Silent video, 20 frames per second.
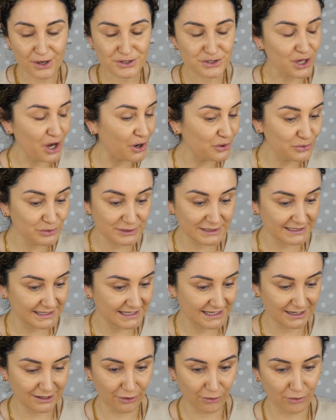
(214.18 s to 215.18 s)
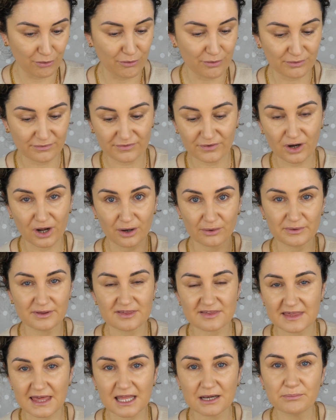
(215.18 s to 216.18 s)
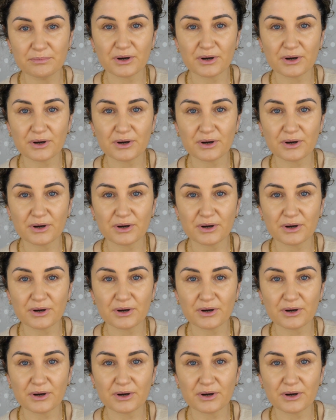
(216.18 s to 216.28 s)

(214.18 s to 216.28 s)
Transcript: totally love glowy skin,